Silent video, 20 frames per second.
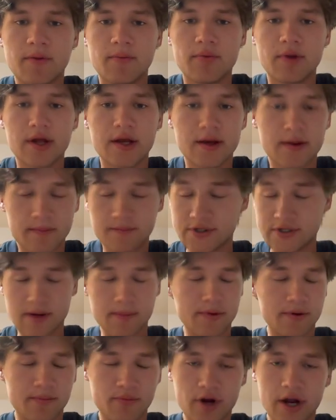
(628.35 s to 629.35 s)

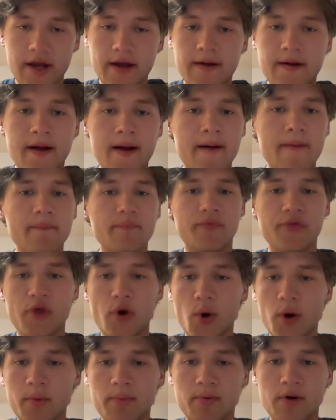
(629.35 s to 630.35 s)
break,
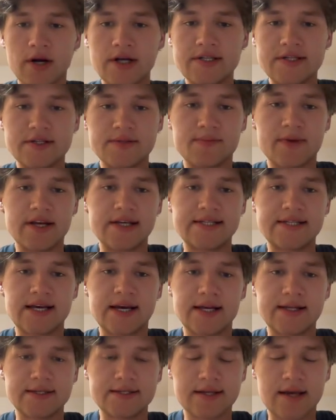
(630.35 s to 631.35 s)
lower prices make
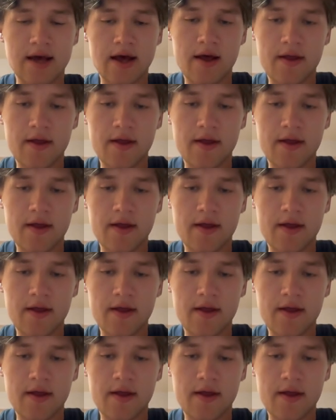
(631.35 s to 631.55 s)
sense.